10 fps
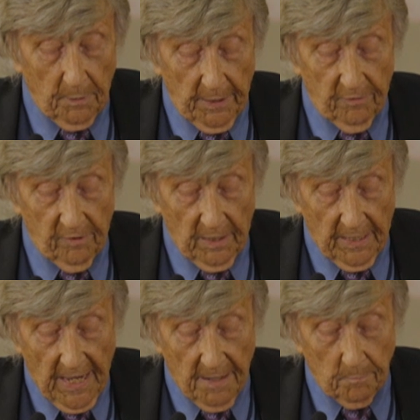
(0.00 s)
police
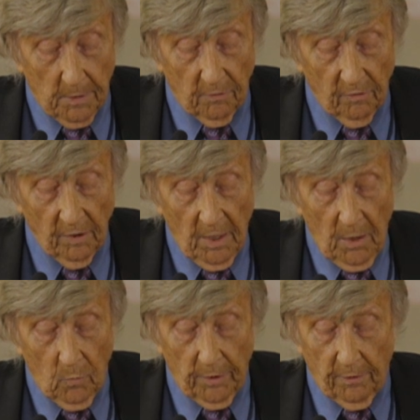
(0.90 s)
encampments
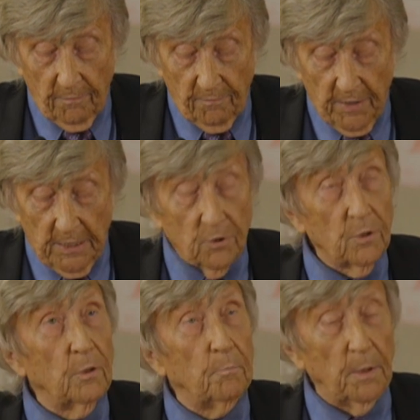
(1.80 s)
with
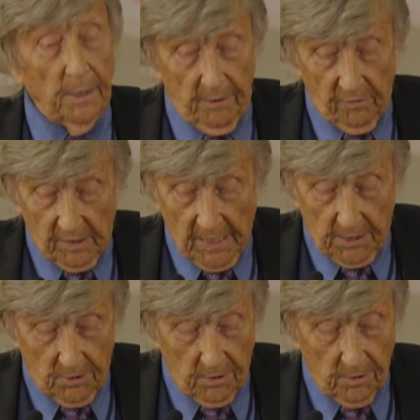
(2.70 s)
conventional police
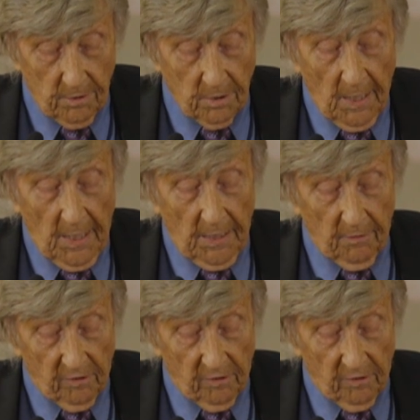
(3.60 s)
stations and